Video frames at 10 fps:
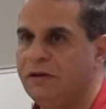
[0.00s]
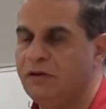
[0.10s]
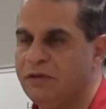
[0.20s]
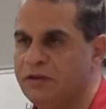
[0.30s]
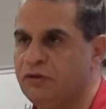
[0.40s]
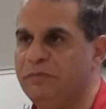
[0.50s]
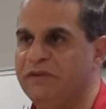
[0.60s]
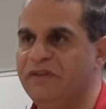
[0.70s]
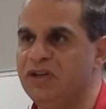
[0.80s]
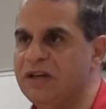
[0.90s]
on the
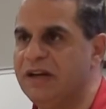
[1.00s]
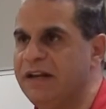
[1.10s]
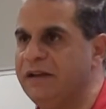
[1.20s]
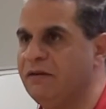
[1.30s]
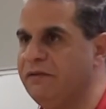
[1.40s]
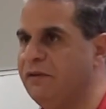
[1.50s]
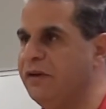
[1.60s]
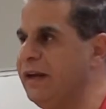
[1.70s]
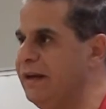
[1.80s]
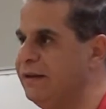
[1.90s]
superficial layer of
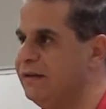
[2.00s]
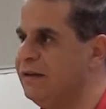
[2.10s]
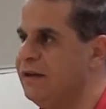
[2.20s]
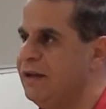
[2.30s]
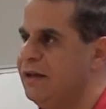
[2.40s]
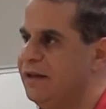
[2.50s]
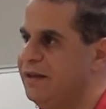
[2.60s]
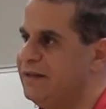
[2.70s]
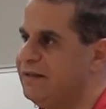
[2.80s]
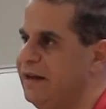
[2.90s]
oil.
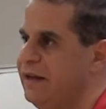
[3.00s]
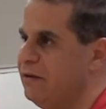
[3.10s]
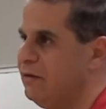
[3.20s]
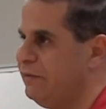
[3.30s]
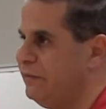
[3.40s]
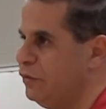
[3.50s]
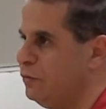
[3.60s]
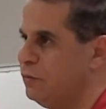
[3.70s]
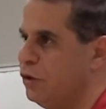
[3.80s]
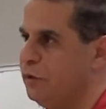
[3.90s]
This layer of
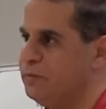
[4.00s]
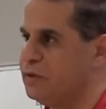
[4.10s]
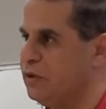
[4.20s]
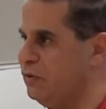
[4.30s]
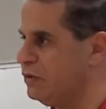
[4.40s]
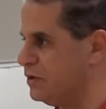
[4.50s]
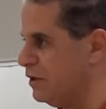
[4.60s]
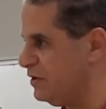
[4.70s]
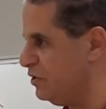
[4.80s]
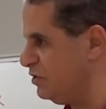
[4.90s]
foam obscures
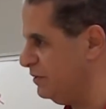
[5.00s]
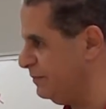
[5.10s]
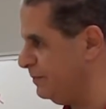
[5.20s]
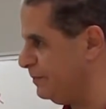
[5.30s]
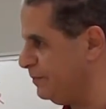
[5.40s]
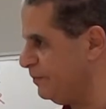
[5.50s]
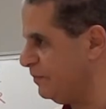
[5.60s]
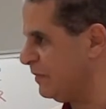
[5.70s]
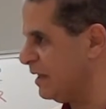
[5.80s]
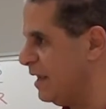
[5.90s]
oxygen
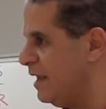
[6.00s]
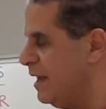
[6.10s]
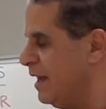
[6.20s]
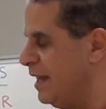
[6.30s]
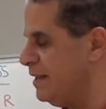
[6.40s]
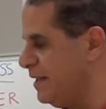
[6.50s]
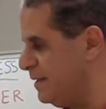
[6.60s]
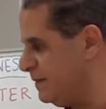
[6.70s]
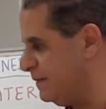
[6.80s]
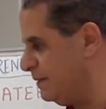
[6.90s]
and
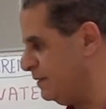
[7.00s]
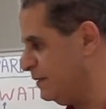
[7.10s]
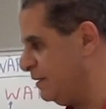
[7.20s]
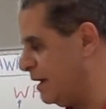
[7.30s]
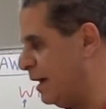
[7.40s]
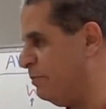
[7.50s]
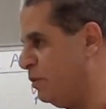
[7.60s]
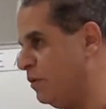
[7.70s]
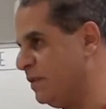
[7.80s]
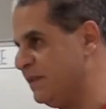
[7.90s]
hence
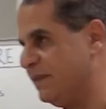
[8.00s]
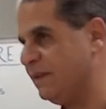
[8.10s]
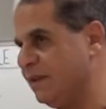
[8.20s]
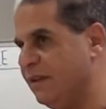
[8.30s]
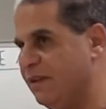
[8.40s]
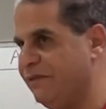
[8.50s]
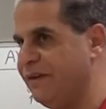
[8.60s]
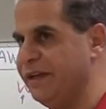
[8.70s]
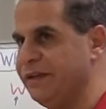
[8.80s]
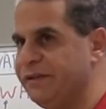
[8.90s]
supports the
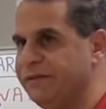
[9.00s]
fire.